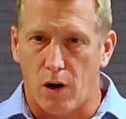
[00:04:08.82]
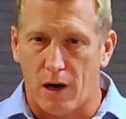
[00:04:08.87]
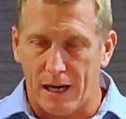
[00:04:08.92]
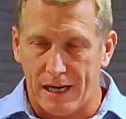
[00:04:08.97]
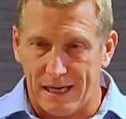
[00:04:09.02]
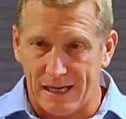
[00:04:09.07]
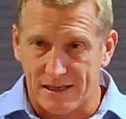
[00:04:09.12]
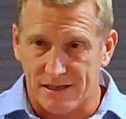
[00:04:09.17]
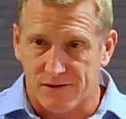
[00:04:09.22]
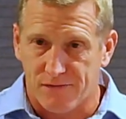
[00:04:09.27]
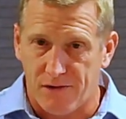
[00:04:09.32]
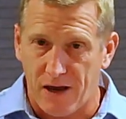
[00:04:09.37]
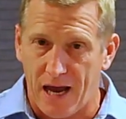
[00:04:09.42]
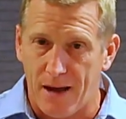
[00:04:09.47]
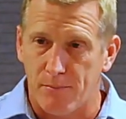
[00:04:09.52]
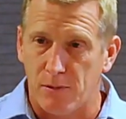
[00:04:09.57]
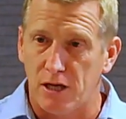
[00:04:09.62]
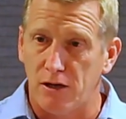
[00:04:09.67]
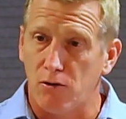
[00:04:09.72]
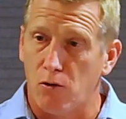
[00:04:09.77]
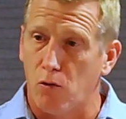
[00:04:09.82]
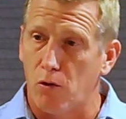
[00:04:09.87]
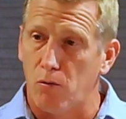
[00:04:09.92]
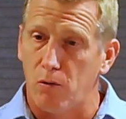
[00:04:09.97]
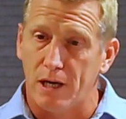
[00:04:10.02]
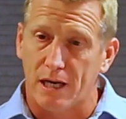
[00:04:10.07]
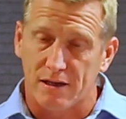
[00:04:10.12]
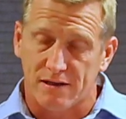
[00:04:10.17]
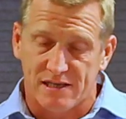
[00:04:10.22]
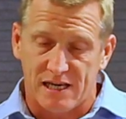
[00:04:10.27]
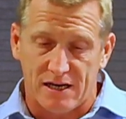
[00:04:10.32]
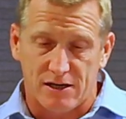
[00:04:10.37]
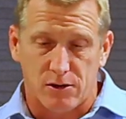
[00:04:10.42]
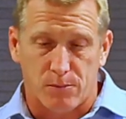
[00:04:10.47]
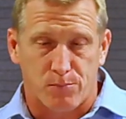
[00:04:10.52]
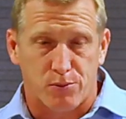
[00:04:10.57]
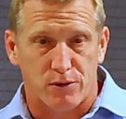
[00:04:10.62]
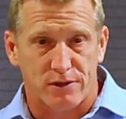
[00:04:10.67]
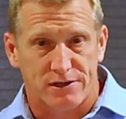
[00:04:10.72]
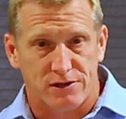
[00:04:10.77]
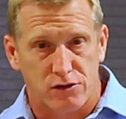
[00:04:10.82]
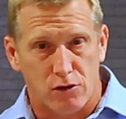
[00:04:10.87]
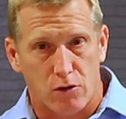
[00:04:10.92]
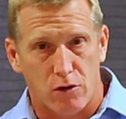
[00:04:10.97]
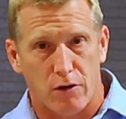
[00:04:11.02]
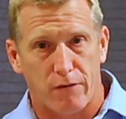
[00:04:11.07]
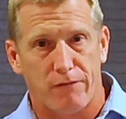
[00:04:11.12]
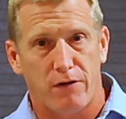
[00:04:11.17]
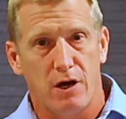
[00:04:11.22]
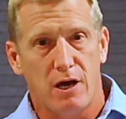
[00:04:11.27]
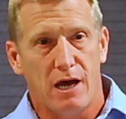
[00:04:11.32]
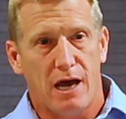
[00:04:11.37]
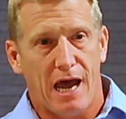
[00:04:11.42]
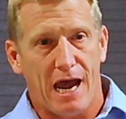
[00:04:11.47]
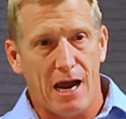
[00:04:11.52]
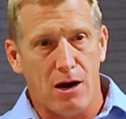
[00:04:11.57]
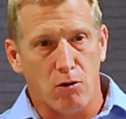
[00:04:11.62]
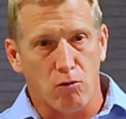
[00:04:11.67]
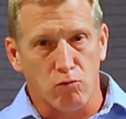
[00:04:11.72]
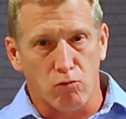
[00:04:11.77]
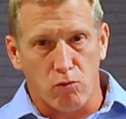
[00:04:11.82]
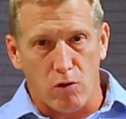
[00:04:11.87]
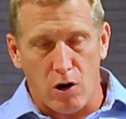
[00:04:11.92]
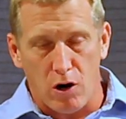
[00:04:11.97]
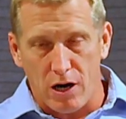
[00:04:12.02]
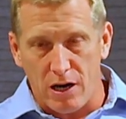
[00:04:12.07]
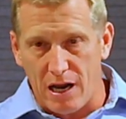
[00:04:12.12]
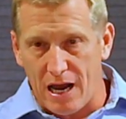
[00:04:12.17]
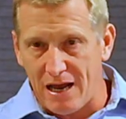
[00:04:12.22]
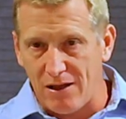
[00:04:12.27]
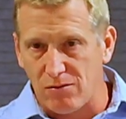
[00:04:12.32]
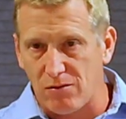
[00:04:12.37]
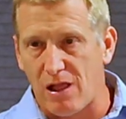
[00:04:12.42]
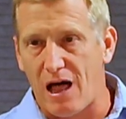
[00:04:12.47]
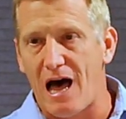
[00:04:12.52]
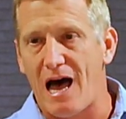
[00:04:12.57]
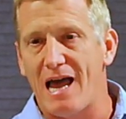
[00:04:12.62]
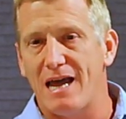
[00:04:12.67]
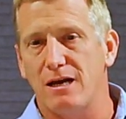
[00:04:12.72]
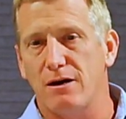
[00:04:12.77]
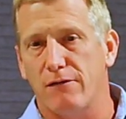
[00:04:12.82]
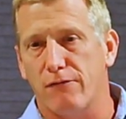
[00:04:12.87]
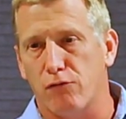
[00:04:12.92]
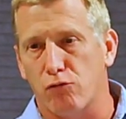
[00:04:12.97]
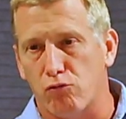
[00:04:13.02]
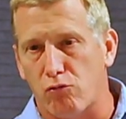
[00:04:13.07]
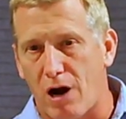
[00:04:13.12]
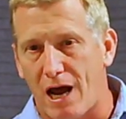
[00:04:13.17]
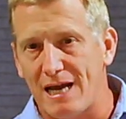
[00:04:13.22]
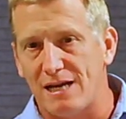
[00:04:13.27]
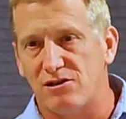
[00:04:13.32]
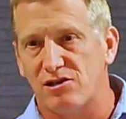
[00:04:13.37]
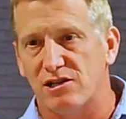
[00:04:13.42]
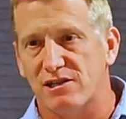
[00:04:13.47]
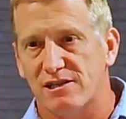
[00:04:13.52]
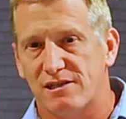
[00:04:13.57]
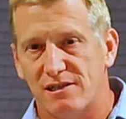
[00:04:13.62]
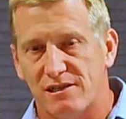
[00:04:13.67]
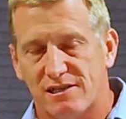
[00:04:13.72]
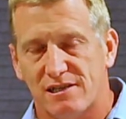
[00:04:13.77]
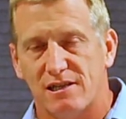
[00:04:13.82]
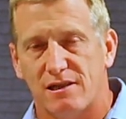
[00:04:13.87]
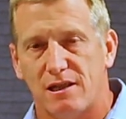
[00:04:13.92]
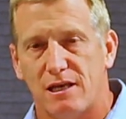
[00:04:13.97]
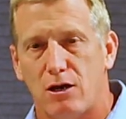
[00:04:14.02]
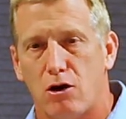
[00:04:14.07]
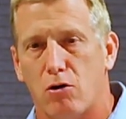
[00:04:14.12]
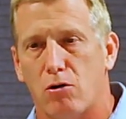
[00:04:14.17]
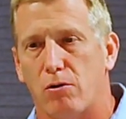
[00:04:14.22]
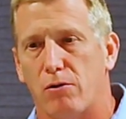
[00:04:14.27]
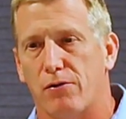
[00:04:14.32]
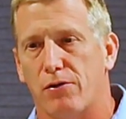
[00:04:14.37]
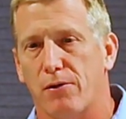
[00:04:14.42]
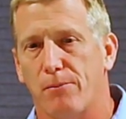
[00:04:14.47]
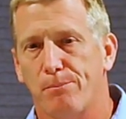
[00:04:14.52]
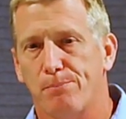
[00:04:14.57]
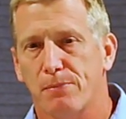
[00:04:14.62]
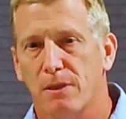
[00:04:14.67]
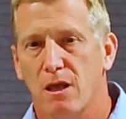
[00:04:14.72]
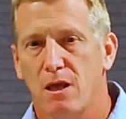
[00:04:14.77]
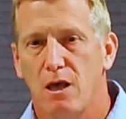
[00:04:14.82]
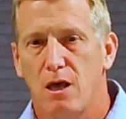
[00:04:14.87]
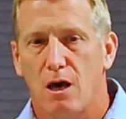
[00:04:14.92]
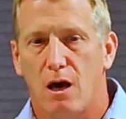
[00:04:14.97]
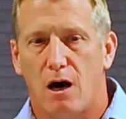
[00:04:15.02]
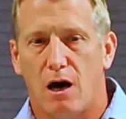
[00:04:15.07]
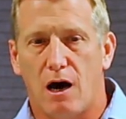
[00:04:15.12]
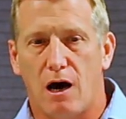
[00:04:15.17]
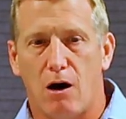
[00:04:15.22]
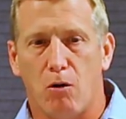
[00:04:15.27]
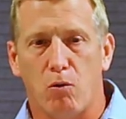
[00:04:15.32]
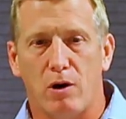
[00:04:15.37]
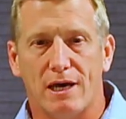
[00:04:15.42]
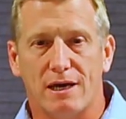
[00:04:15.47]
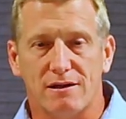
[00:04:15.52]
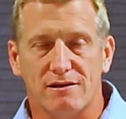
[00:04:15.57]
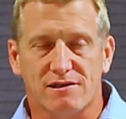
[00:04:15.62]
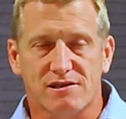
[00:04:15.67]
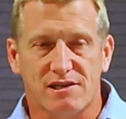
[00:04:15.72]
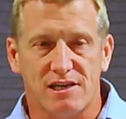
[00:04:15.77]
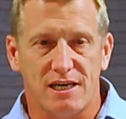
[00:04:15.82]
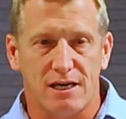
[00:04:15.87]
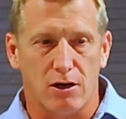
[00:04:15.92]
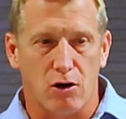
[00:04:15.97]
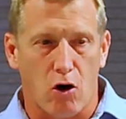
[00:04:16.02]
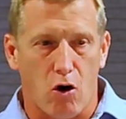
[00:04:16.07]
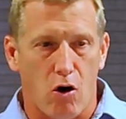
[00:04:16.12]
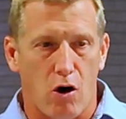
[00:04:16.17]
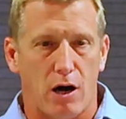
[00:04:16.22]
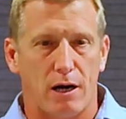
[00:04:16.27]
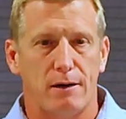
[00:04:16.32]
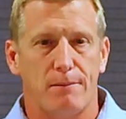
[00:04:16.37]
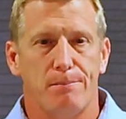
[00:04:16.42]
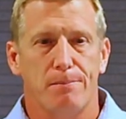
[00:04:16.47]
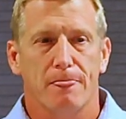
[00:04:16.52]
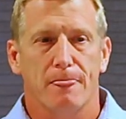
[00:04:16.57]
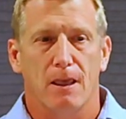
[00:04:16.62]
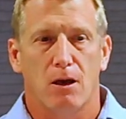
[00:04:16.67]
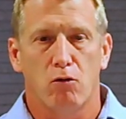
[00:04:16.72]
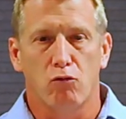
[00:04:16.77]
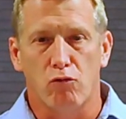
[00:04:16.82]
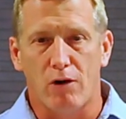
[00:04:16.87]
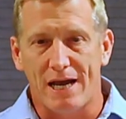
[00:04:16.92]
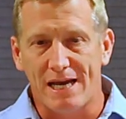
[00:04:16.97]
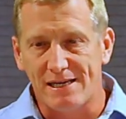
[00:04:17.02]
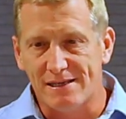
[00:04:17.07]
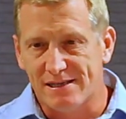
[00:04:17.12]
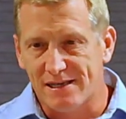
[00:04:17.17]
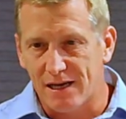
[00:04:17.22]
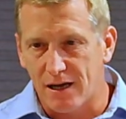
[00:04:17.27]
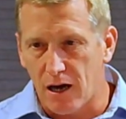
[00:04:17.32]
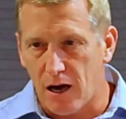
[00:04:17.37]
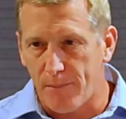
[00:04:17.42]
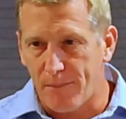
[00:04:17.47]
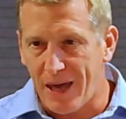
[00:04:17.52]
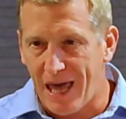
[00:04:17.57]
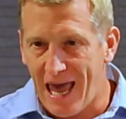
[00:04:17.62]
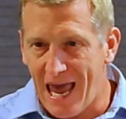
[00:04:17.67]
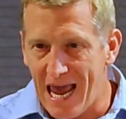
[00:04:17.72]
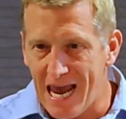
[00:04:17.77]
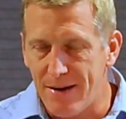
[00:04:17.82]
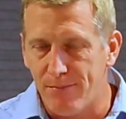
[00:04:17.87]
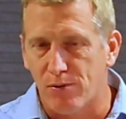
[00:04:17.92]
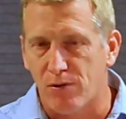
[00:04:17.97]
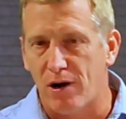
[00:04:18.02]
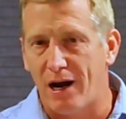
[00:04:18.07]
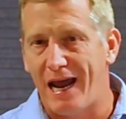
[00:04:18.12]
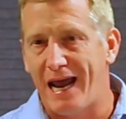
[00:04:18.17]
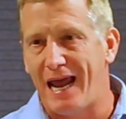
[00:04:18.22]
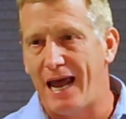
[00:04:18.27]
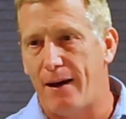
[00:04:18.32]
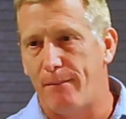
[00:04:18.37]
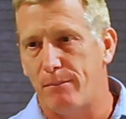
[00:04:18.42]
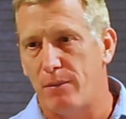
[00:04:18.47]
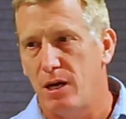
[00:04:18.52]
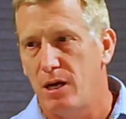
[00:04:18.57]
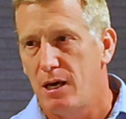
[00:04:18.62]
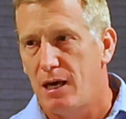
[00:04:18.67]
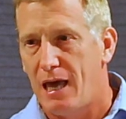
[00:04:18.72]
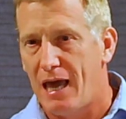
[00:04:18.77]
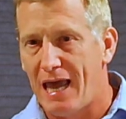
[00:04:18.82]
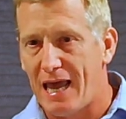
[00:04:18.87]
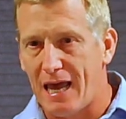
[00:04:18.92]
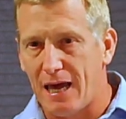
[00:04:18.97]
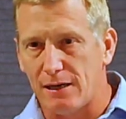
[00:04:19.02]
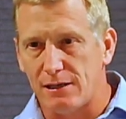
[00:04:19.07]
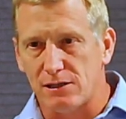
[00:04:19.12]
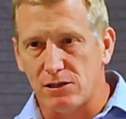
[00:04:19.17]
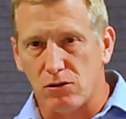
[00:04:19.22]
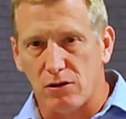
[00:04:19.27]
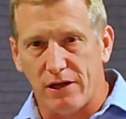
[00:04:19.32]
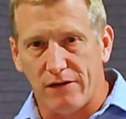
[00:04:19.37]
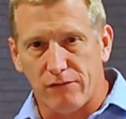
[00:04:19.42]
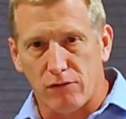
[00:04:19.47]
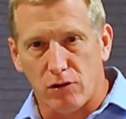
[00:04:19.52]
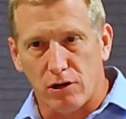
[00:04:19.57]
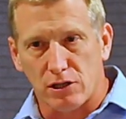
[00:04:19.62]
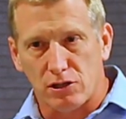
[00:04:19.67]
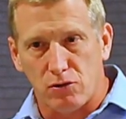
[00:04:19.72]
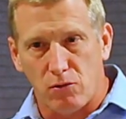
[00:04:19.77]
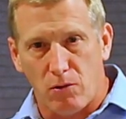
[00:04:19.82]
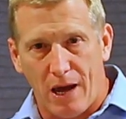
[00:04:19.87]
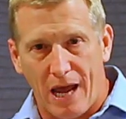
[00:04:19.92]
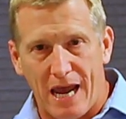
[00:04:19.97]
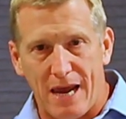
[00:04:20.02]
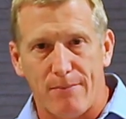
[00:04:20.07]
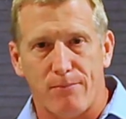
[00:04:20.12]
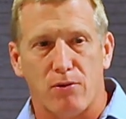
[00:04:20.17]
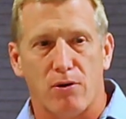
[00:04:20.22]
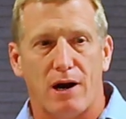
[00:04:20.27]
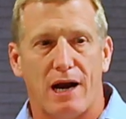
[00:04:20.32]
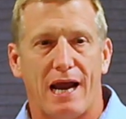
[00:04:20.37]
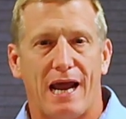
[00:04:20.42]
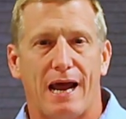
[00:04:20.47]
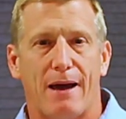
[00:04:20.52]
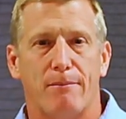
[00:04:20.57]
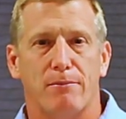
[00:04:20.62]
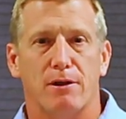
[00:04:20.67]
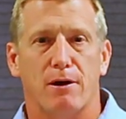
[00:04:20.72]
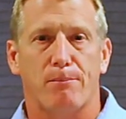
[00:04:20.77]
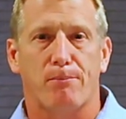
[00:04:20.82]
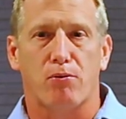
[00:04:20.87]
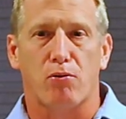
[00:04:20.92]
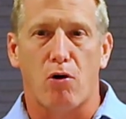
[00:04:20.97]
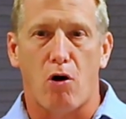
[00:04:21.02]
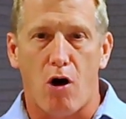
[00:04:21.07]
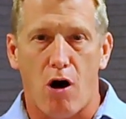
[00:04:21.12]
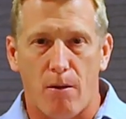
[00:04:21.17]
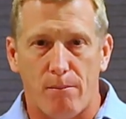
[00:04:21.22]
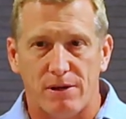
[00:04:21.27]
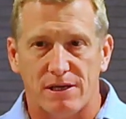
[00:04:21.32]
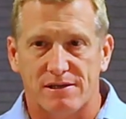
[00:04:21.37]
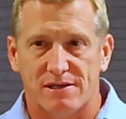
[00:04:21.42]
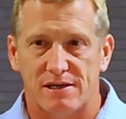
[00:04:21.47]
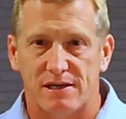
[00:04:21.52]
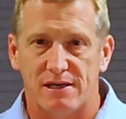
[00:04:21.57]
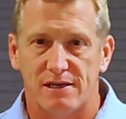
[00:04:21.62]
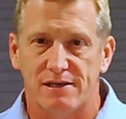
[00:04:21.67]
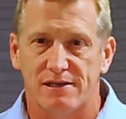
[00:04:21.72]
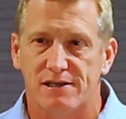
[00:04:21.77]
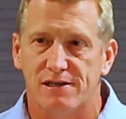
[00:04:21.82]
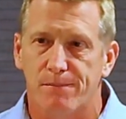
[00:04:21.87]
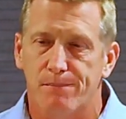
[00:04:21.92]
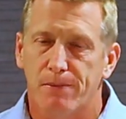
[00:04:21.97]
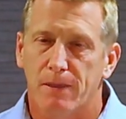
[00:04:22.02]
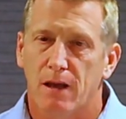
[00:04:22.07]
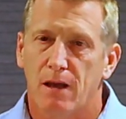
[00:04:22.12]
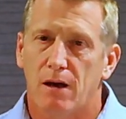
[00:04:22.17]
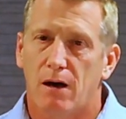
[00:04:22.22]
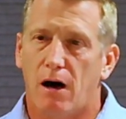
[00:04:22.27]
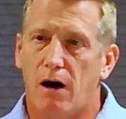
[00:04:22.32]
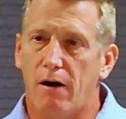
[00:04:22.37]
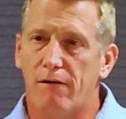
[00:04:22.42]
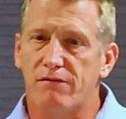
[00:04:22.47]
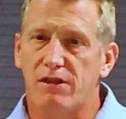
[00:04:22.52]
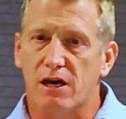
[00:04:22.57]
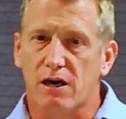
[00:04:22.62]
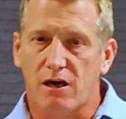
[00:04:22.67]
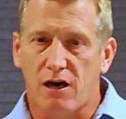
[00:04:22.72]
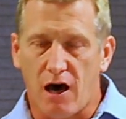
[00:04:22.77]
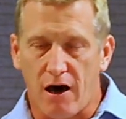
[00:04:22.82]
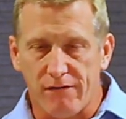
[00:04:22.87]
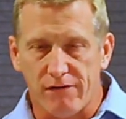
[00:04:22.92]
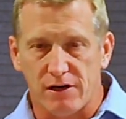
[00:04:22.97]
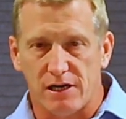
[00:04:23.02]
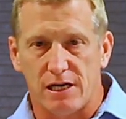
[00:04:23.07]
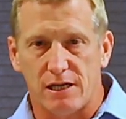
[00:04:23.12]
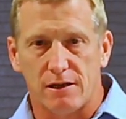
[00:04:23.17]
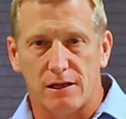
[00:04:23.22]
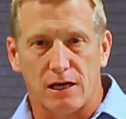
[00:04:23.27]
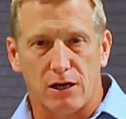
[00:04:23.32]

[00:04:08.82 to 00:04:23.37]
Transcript: and his family, or we could say to preserve a, a, a line of righteousness in the earth. Uh, we can see God raising up Abraham and delivering to Abraham the promises of the covenant that